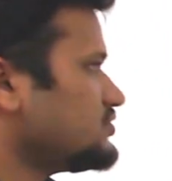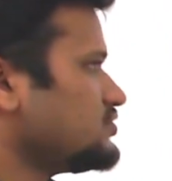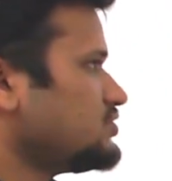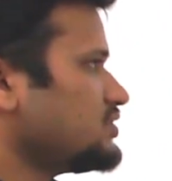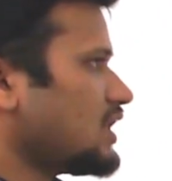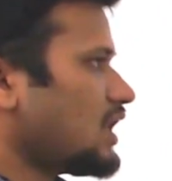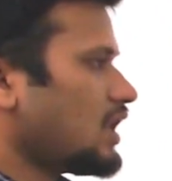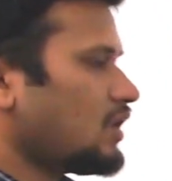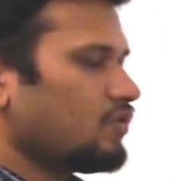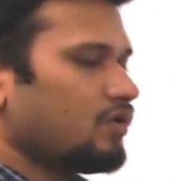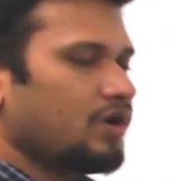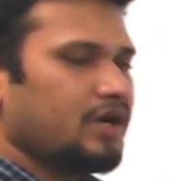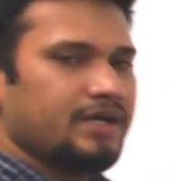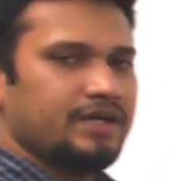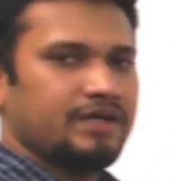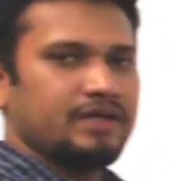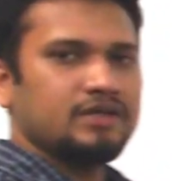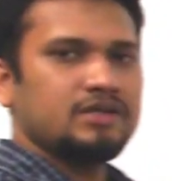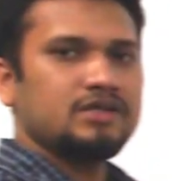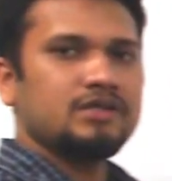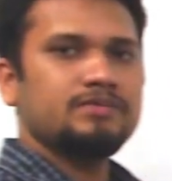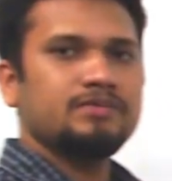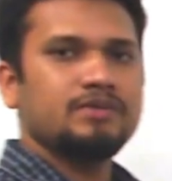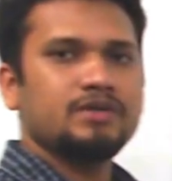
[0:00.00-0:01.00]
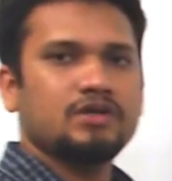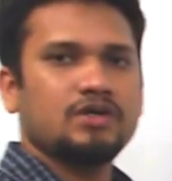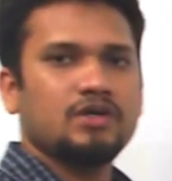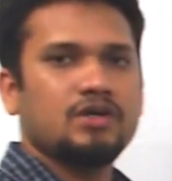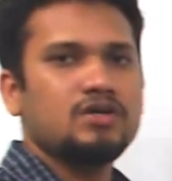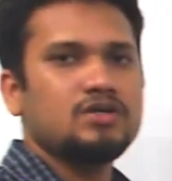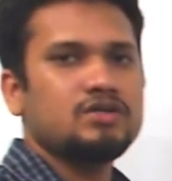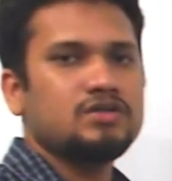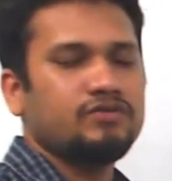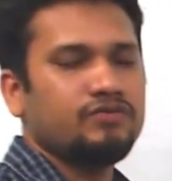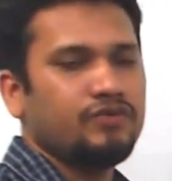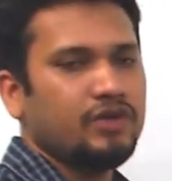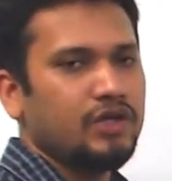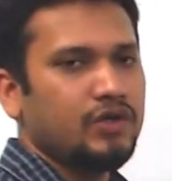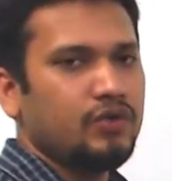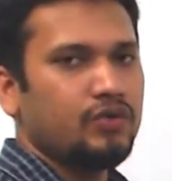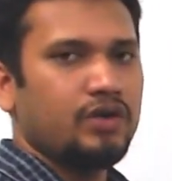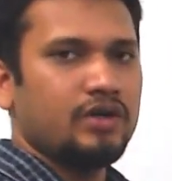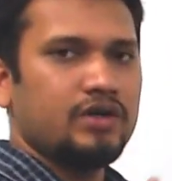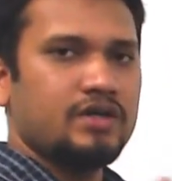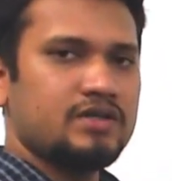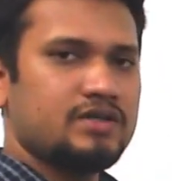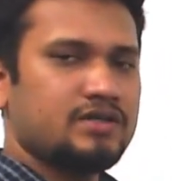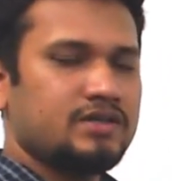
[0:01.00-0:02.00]
Java here because when you
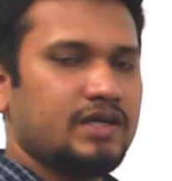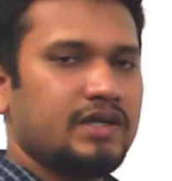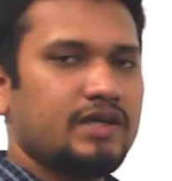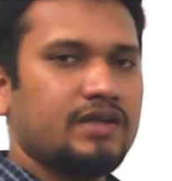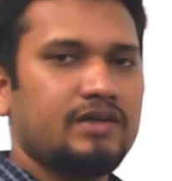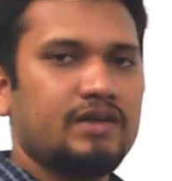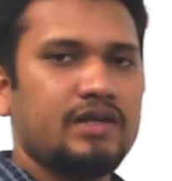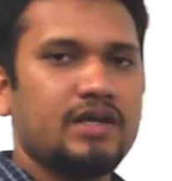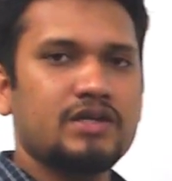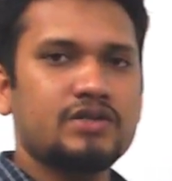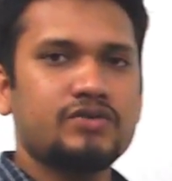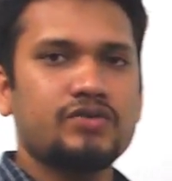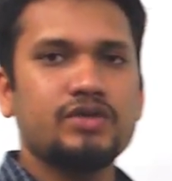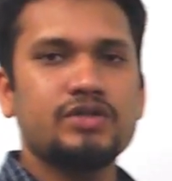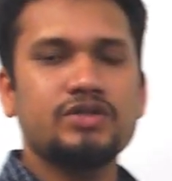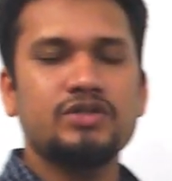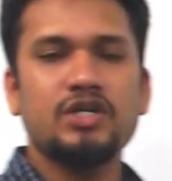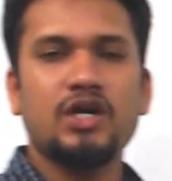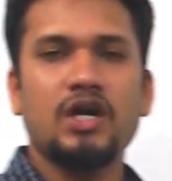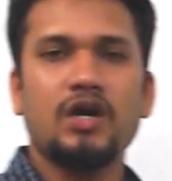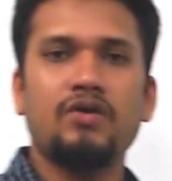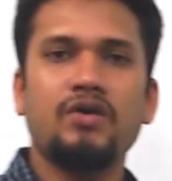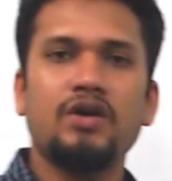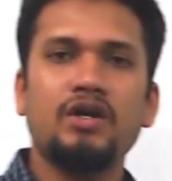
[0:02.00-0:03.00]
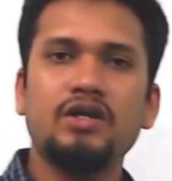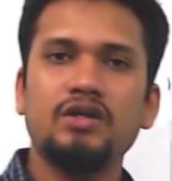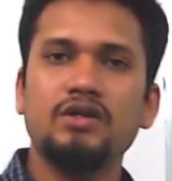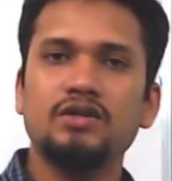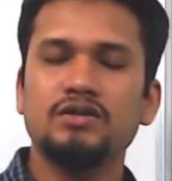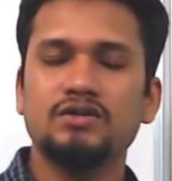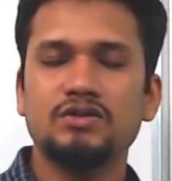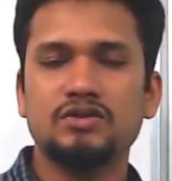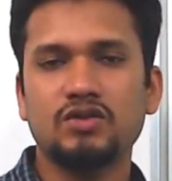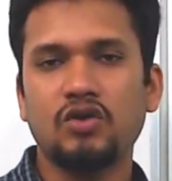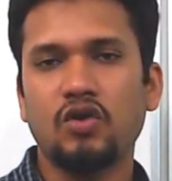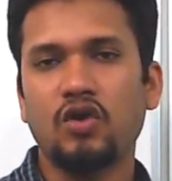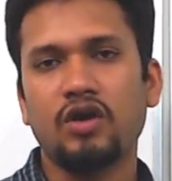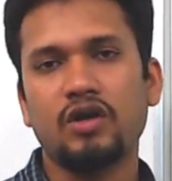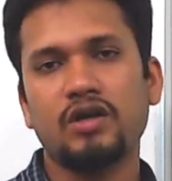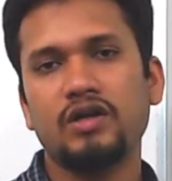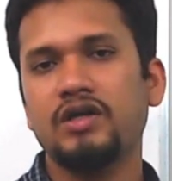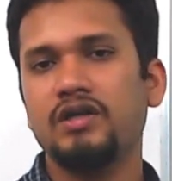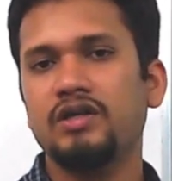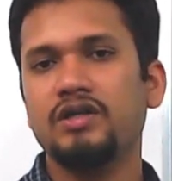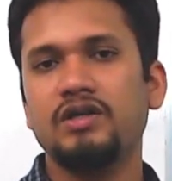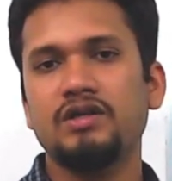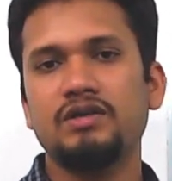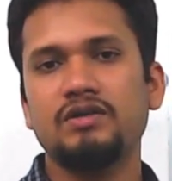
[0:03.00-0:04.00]
understand things with Java,
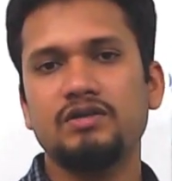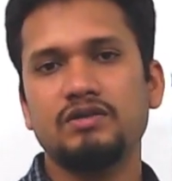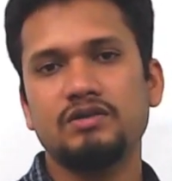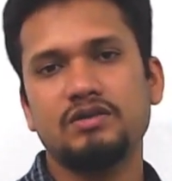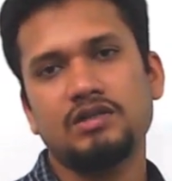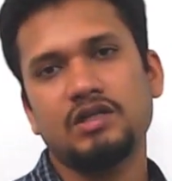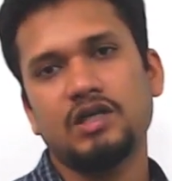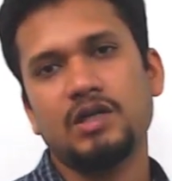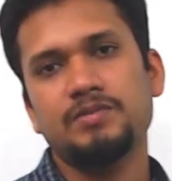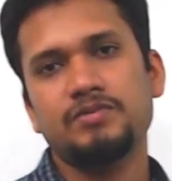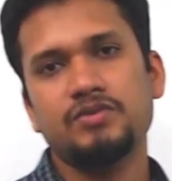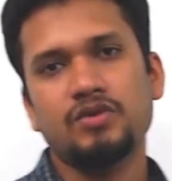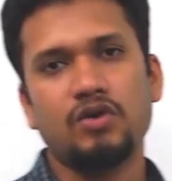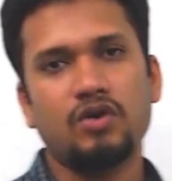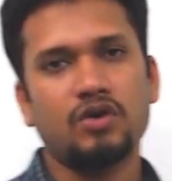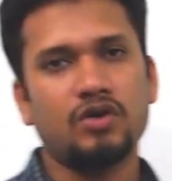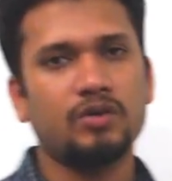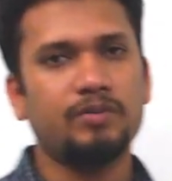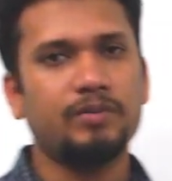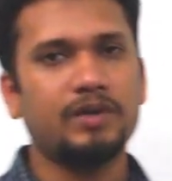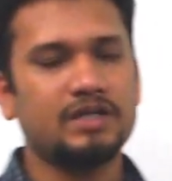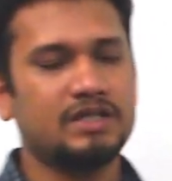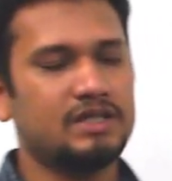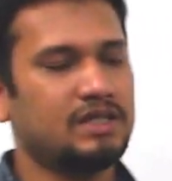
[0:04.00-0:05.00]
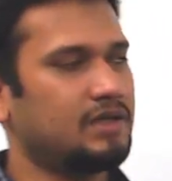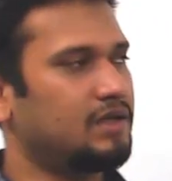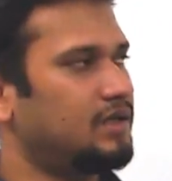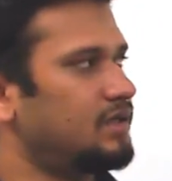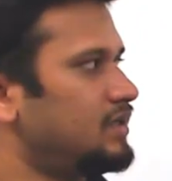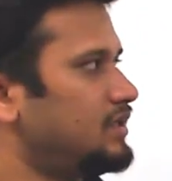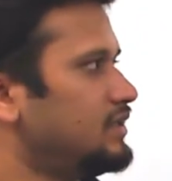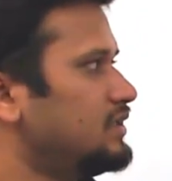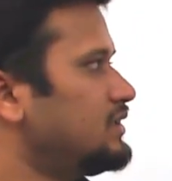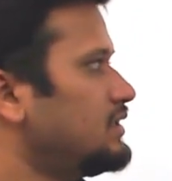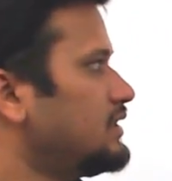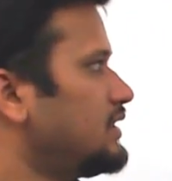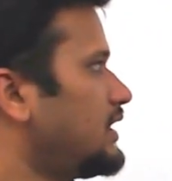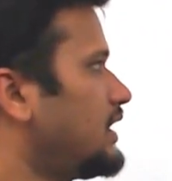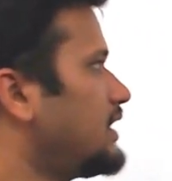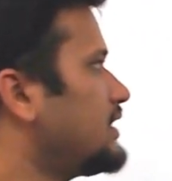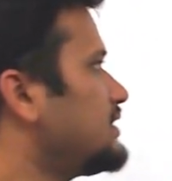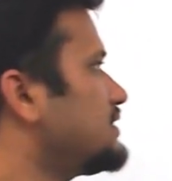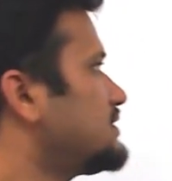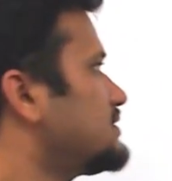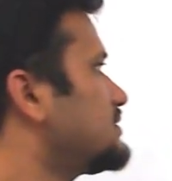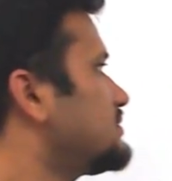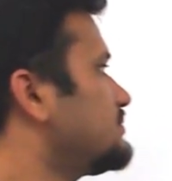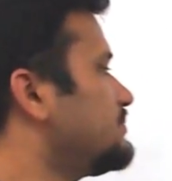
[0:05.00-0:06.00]
Kotlin comes automatically, and
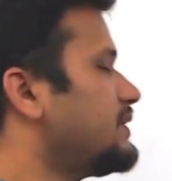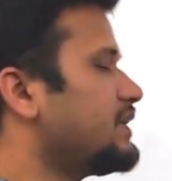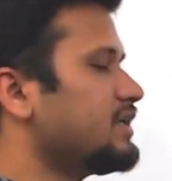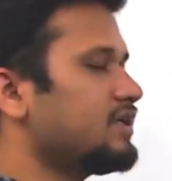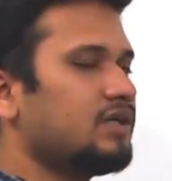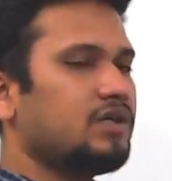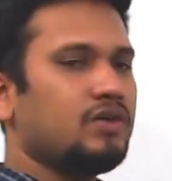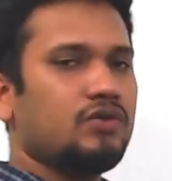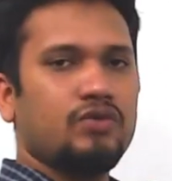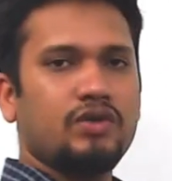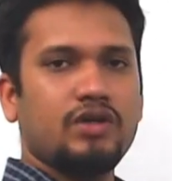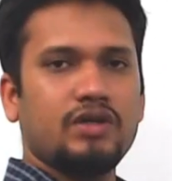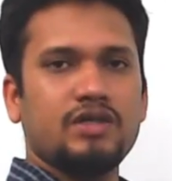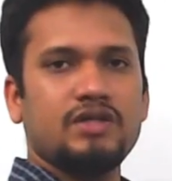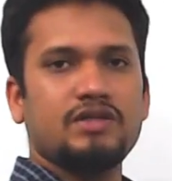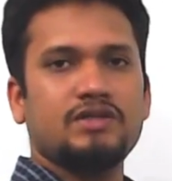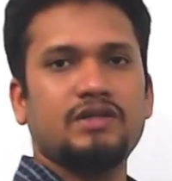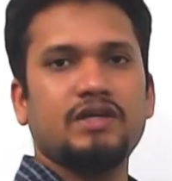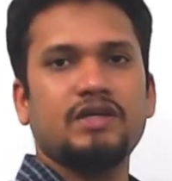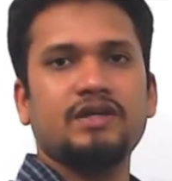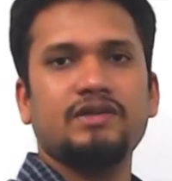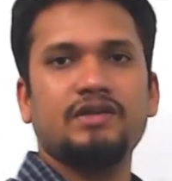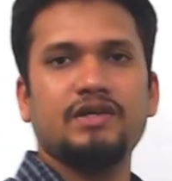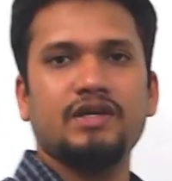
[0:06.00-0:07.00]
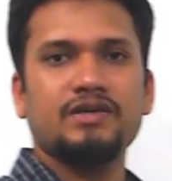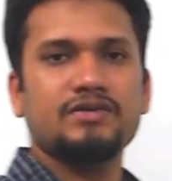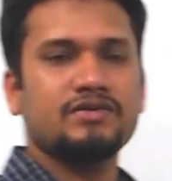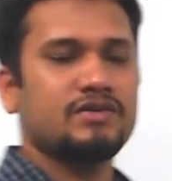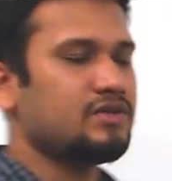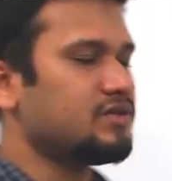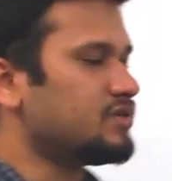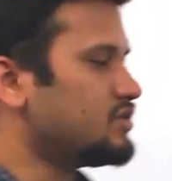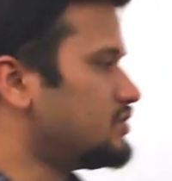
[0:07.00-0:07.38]
it's better to understand things in